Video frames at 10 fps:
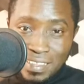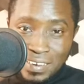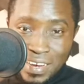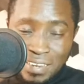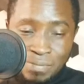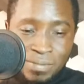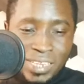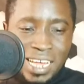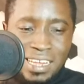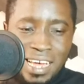All right,
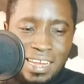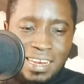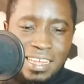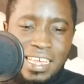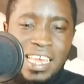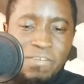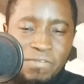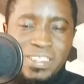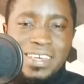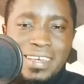and
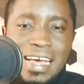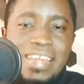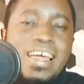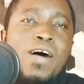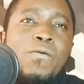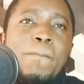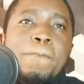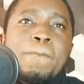if the guy now